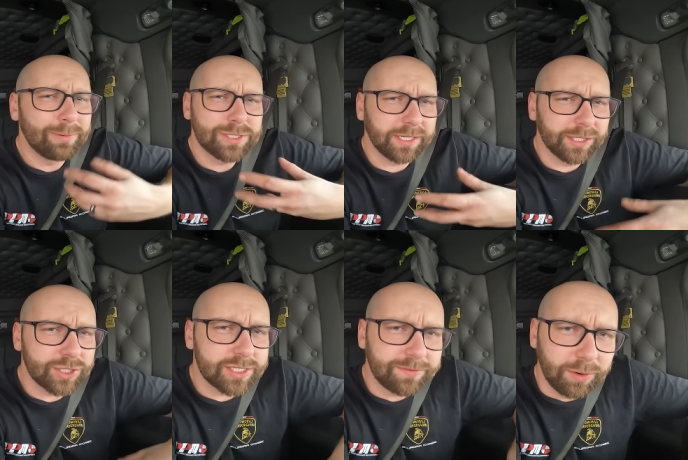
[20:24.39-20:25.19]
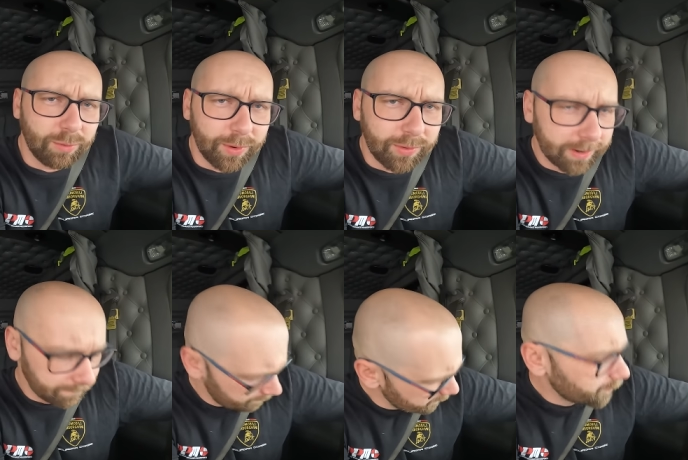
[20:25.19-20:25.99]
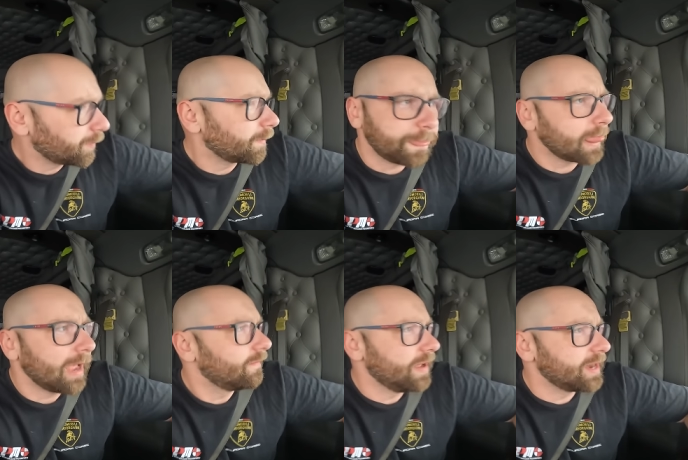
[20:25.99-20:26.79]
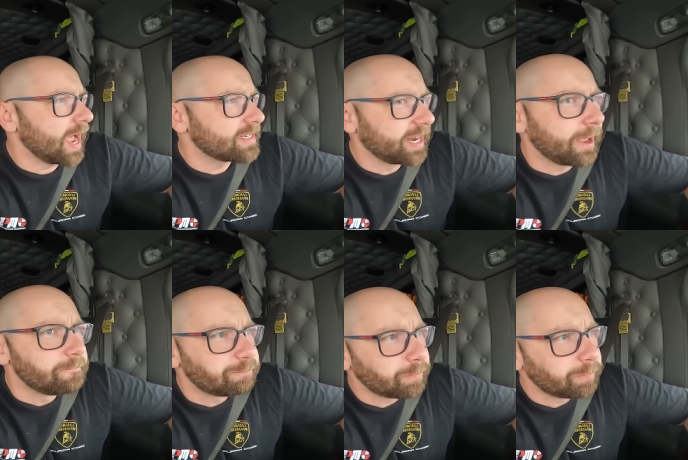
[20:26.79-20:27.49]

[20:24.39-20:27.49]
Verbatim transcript: It was delicious, if you were wondering. Fantastic.